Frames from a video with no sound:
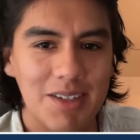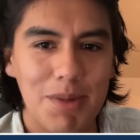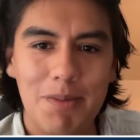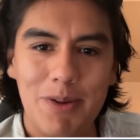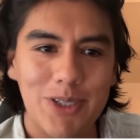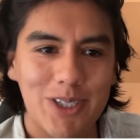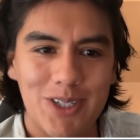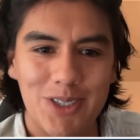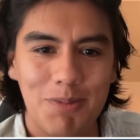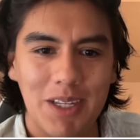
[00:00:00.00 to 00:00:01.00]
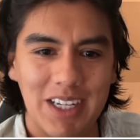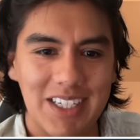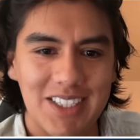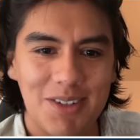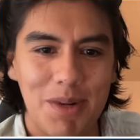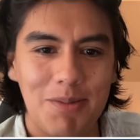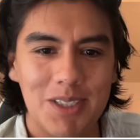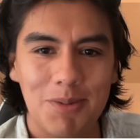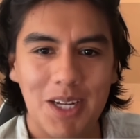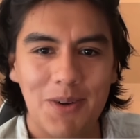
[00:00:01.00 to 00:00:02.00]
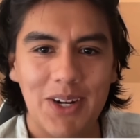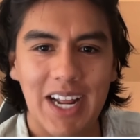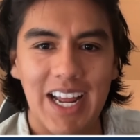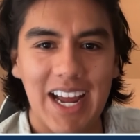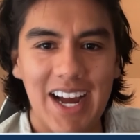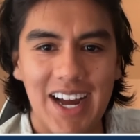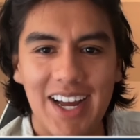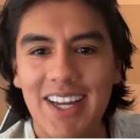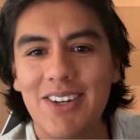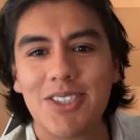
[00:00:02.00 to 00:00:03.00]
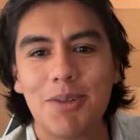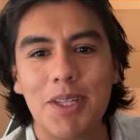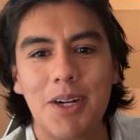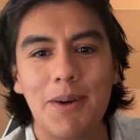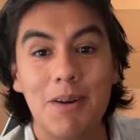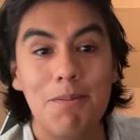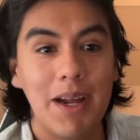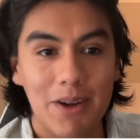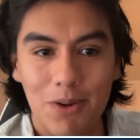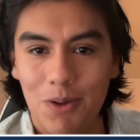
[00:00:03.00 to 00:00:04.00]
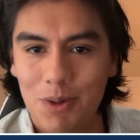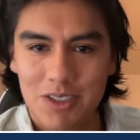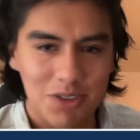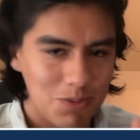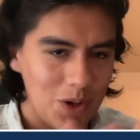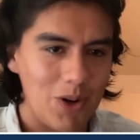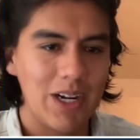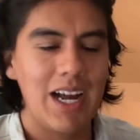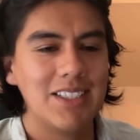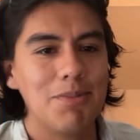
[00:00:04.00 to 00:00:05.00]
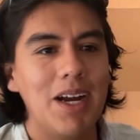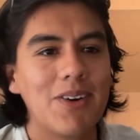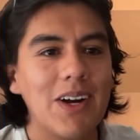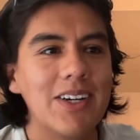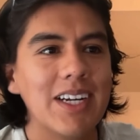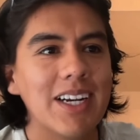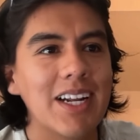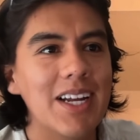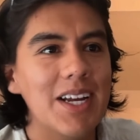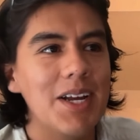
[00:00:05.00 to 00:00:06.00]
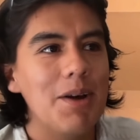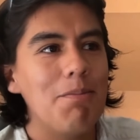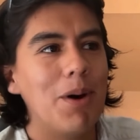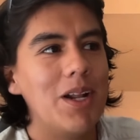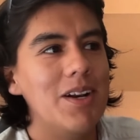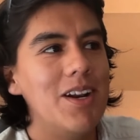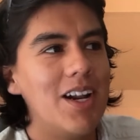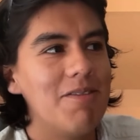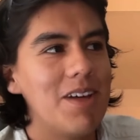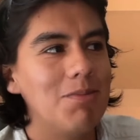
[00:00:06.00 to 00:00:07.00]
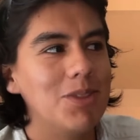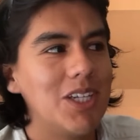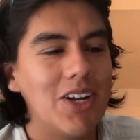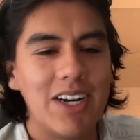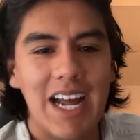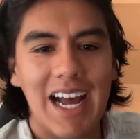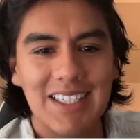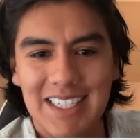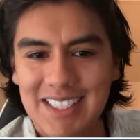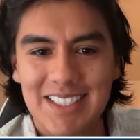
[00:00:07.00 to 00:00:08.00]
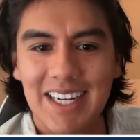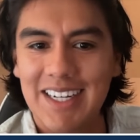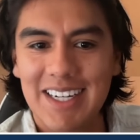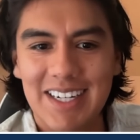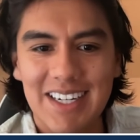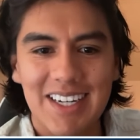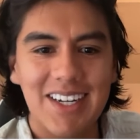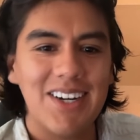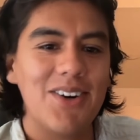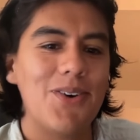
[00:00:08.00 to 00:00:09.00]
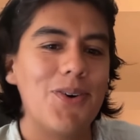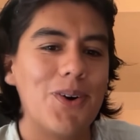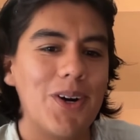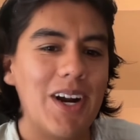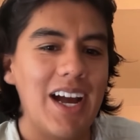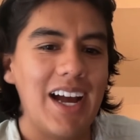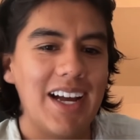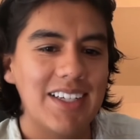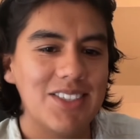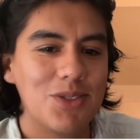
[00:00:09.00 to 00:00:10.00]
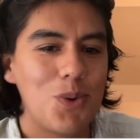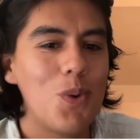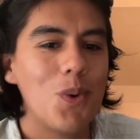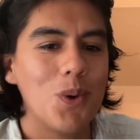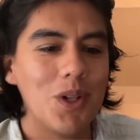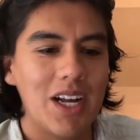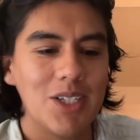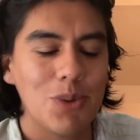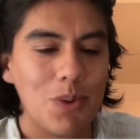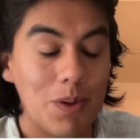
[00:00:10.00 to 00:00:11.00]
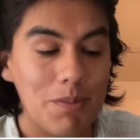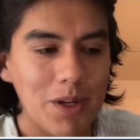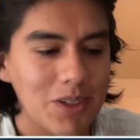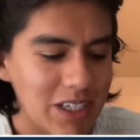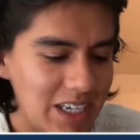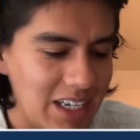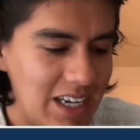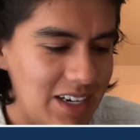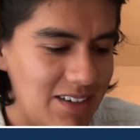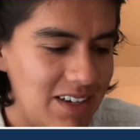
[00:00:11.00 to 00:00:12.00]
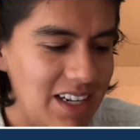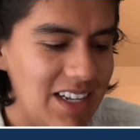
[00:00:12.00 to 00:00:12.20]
Like maybe we should do something easier, maybe something around AI or something around medical, which Rowan has a background in, but none of them sounded as exciting or as cool as what we were building. And